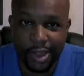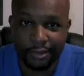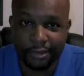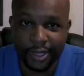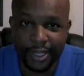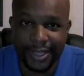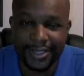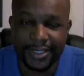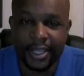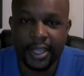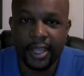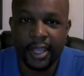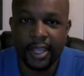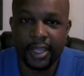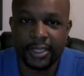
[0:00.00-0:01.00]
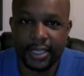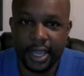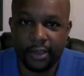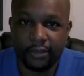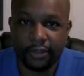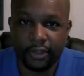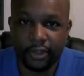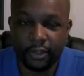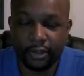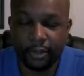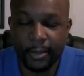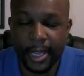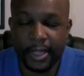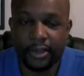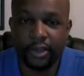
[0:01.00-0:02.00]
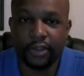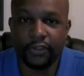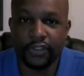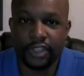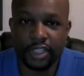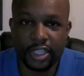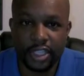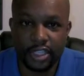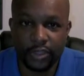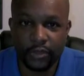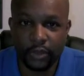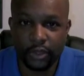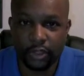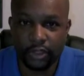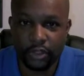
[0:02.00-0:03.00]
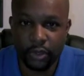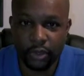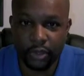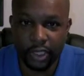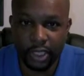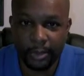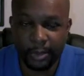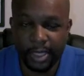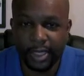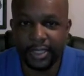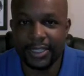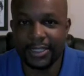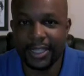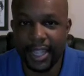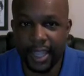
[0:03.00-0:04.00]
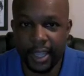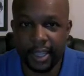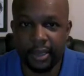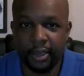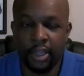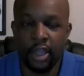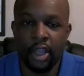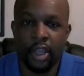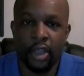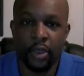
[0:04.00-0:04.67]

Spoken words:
Rodriguez is out for the remainder of the season with a torn ligament in his hand,